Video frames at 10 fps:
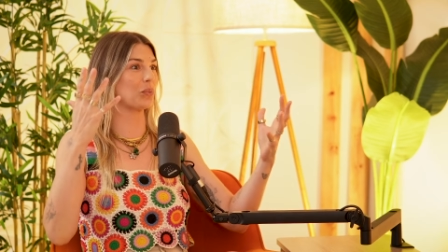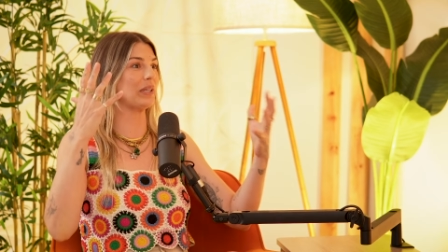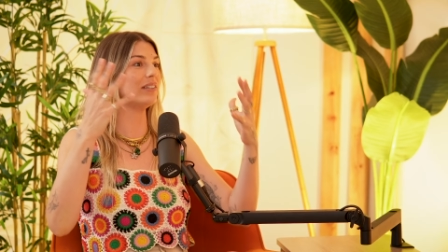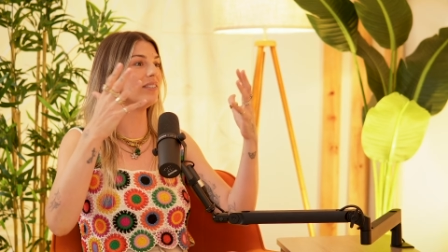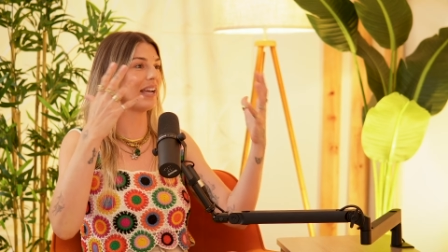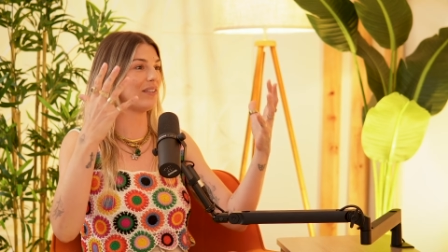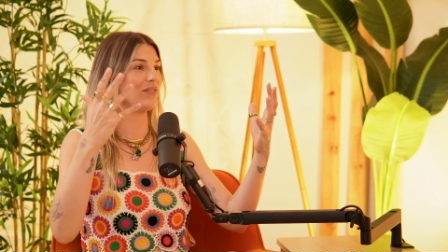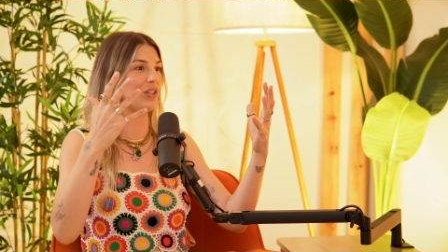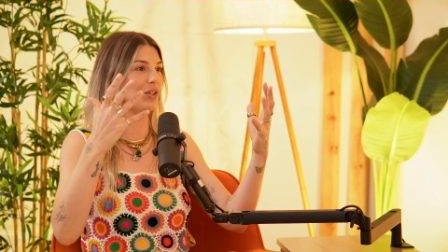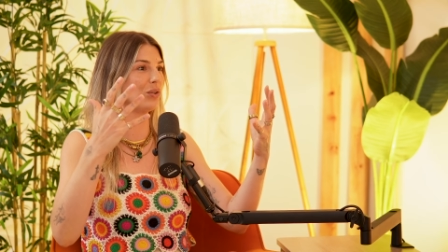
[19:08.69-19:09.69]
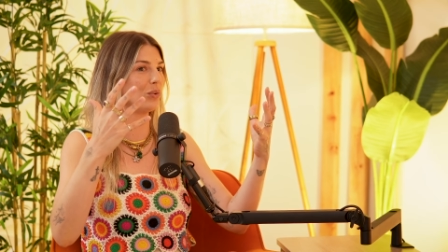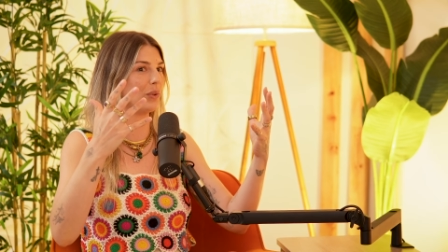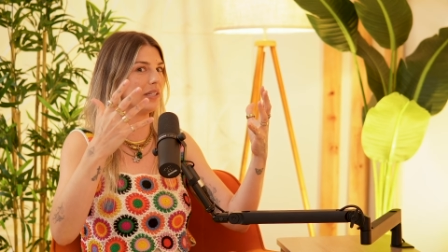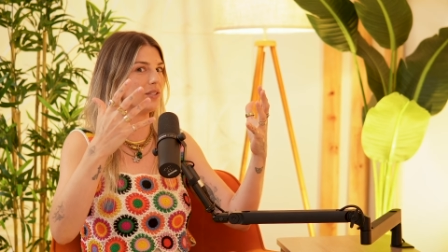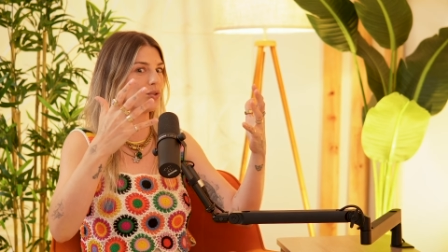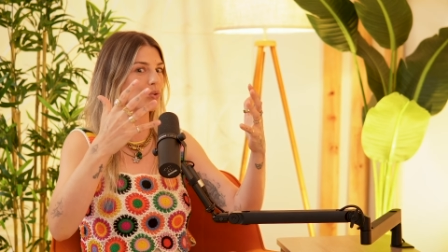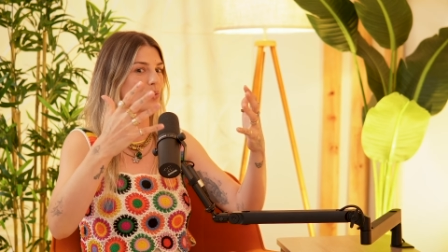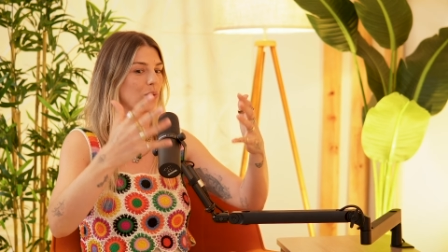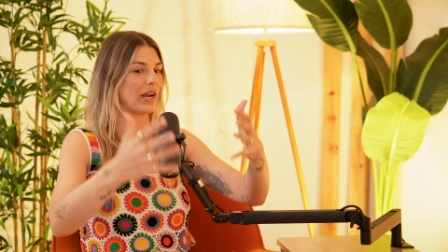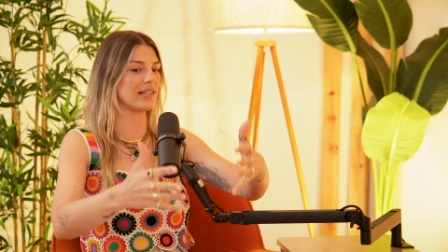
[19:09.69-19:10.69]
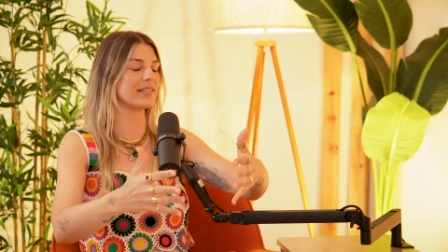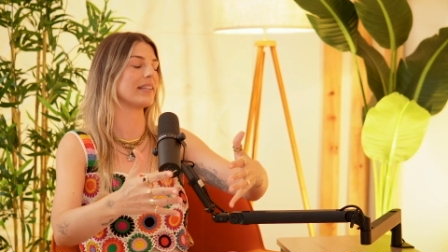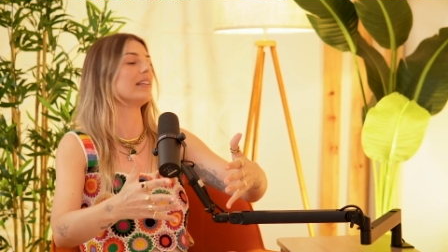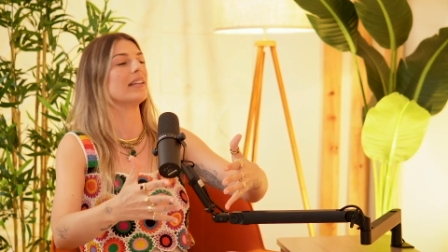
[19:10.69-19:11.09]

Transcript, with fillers: real life you and translate